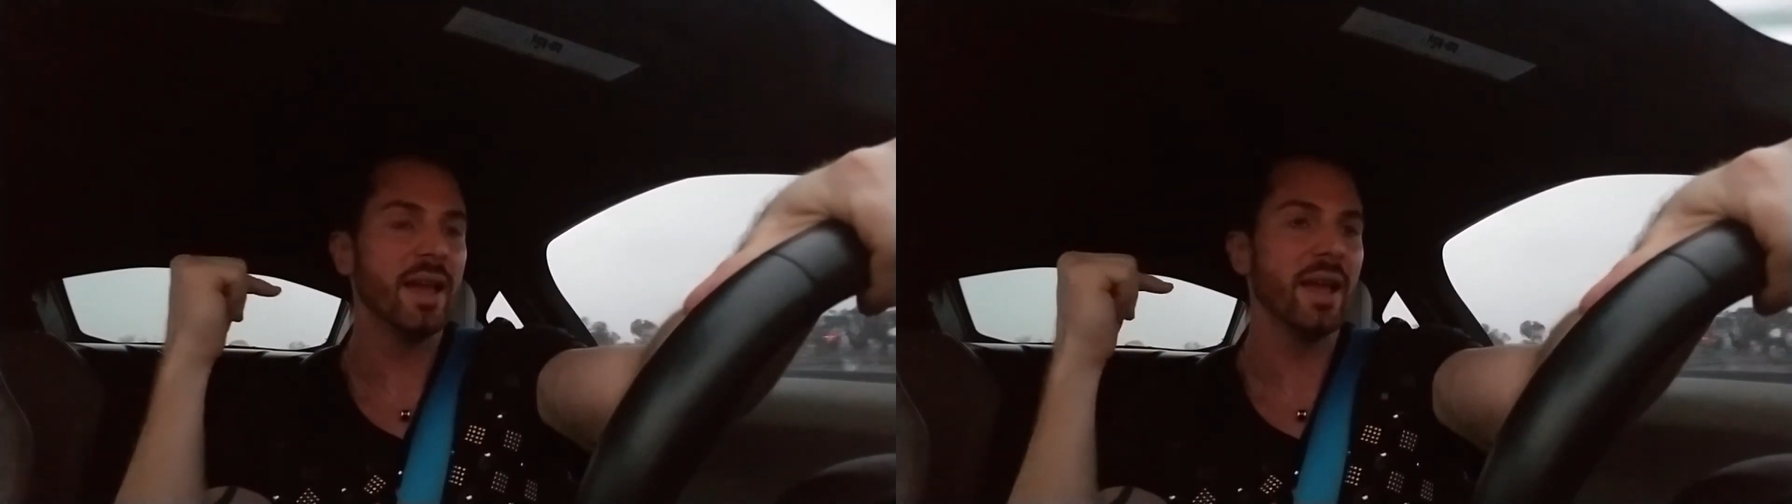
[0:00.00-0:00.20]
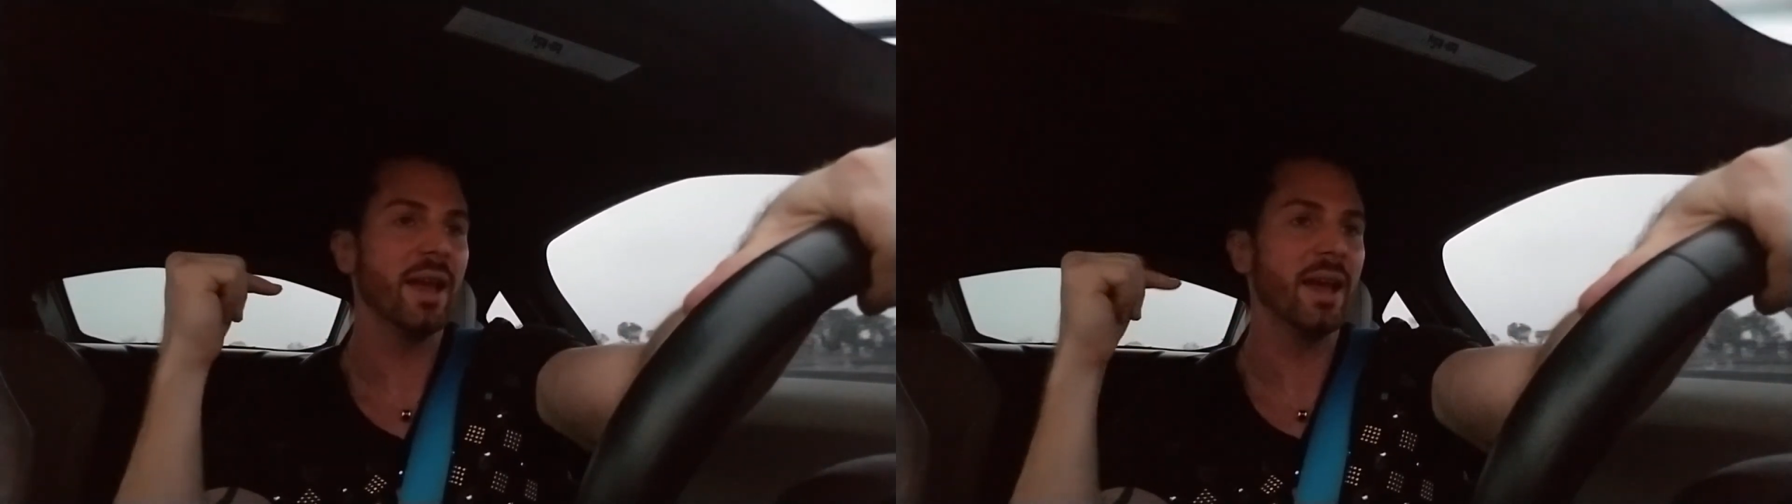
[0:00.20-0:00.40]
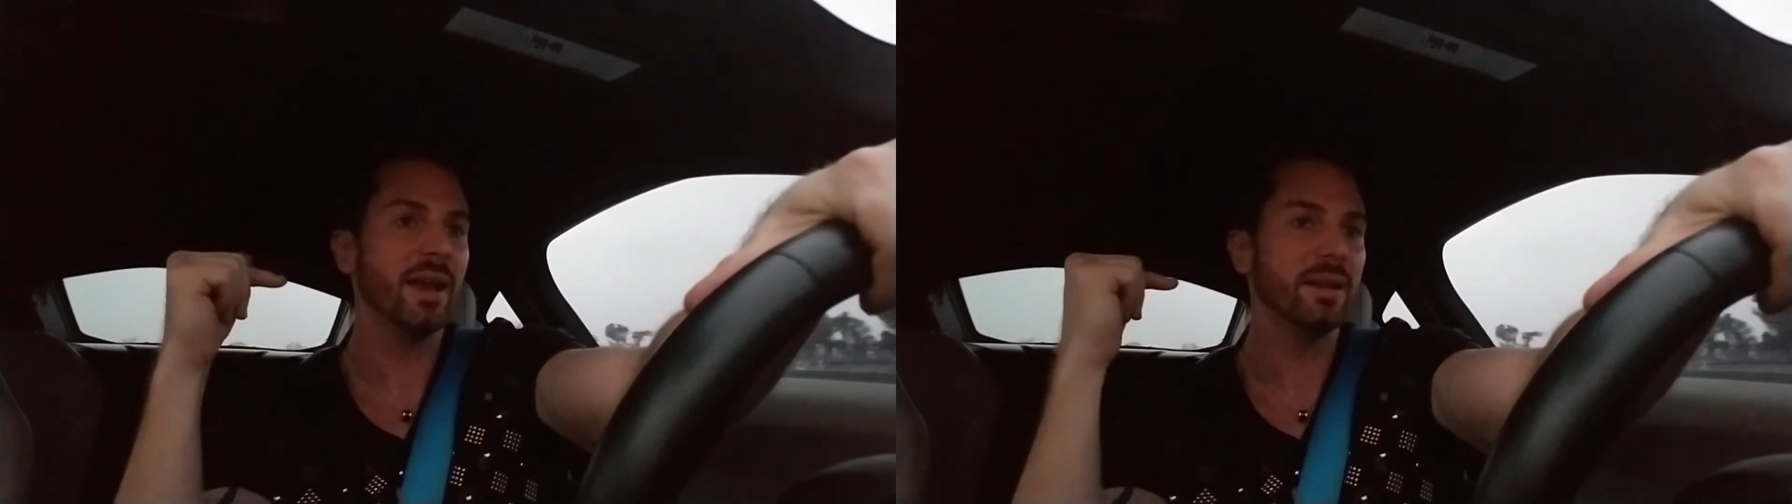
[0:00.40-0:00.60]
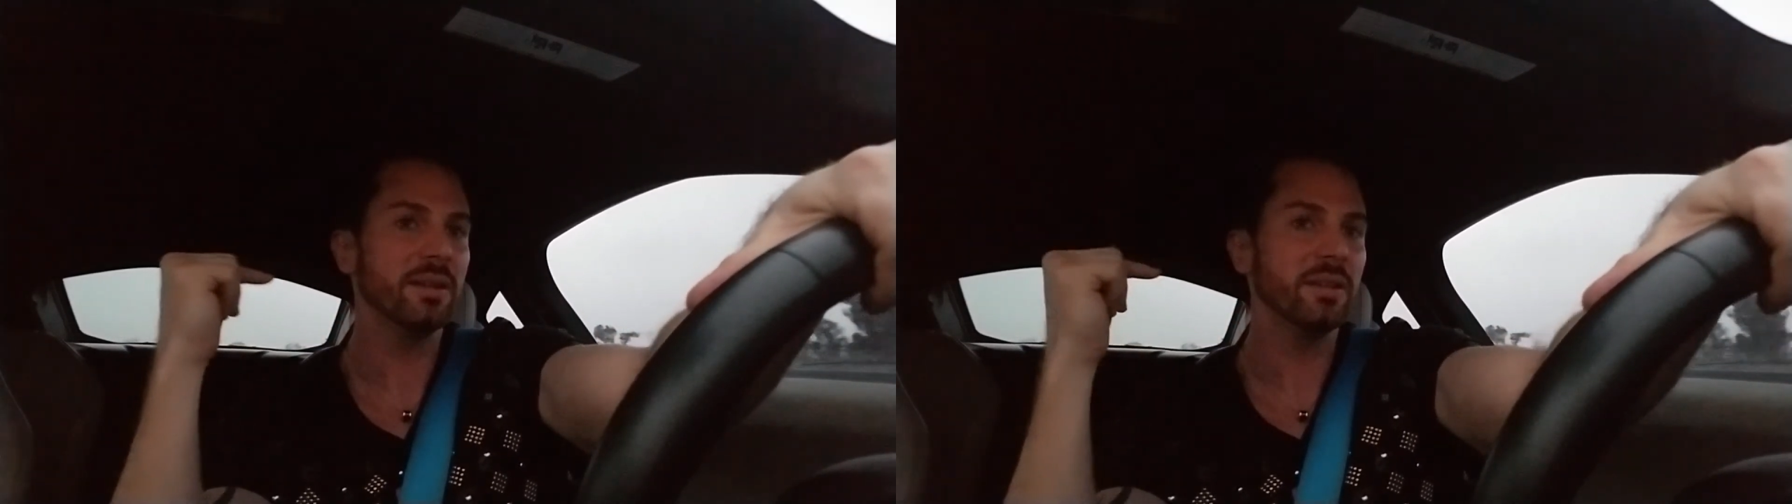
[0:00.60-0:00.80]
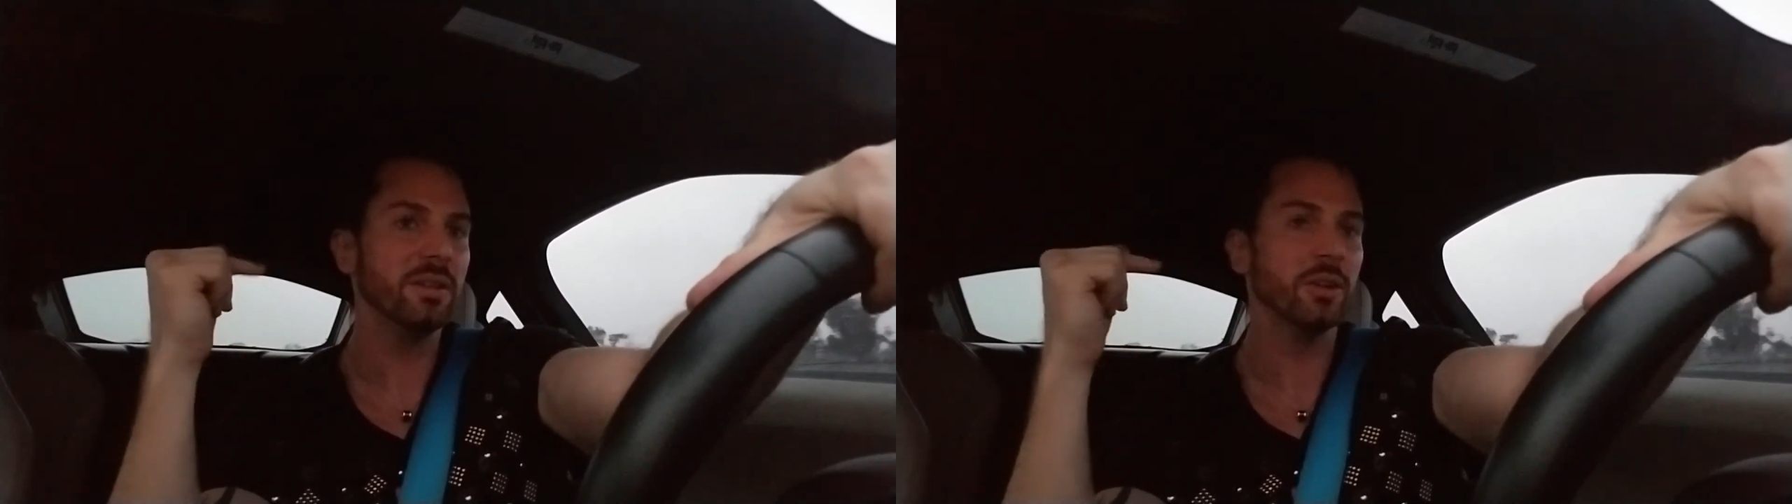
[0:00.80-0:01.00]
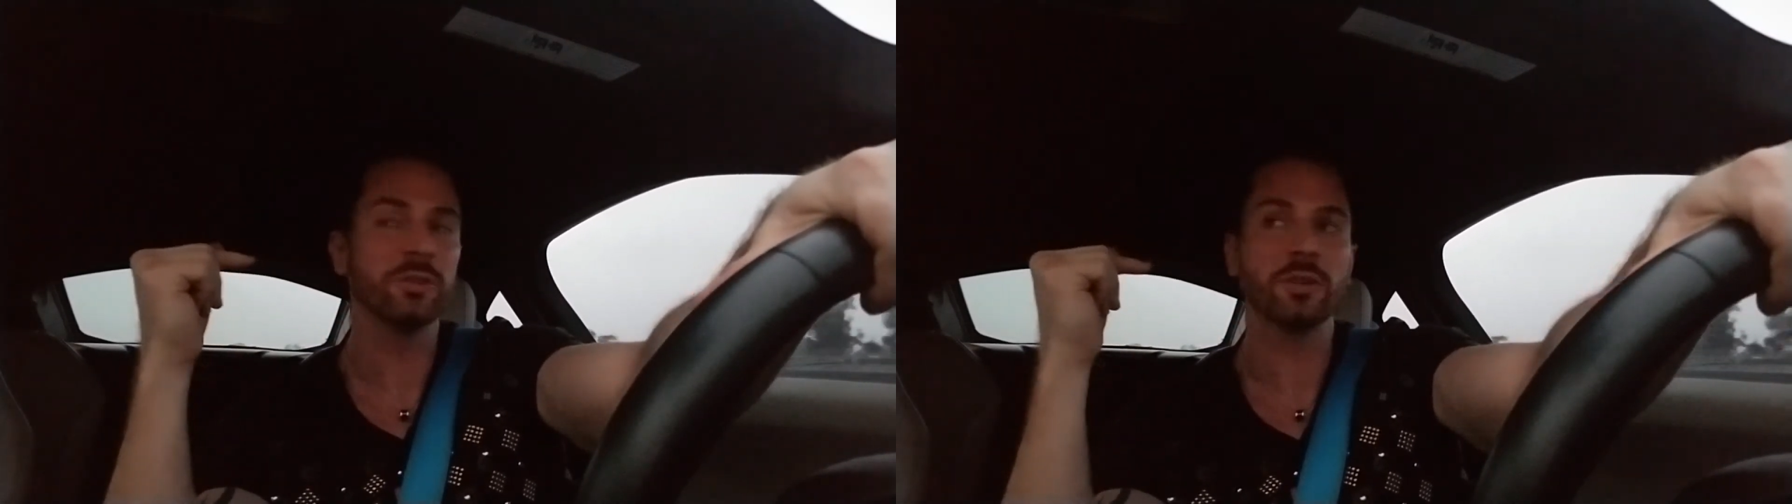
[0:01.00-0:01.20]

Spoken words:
and